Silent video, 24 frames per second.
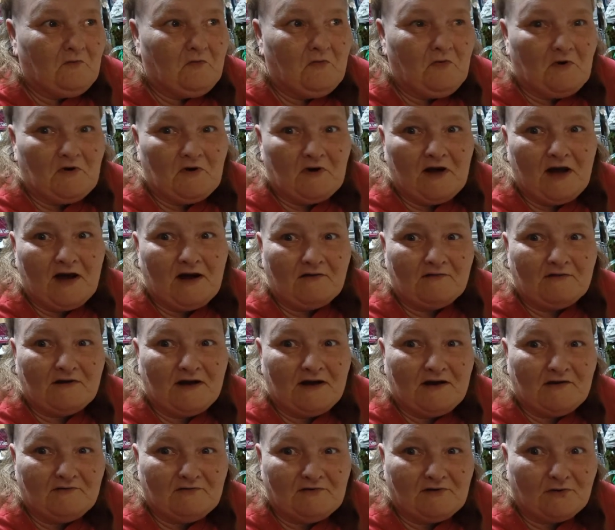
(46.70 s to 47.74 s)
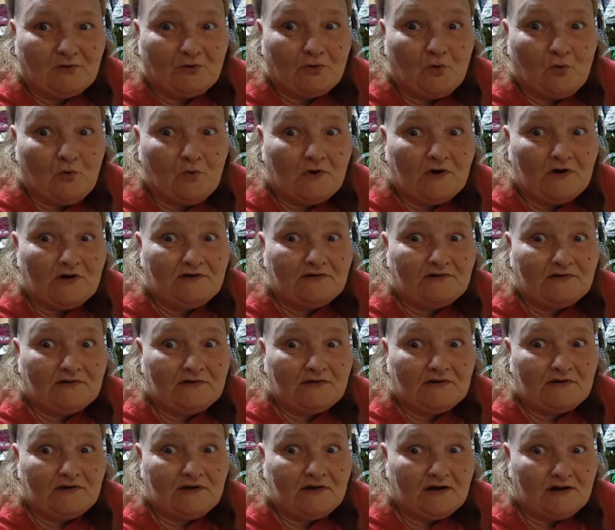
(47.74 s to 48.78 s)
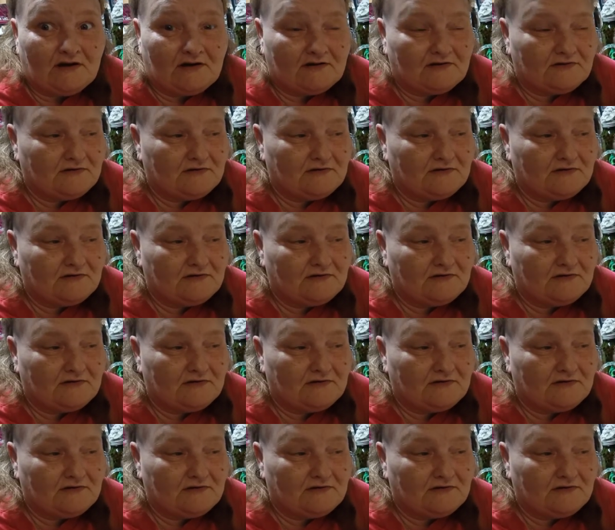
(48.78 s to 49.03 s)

We're now down to 26.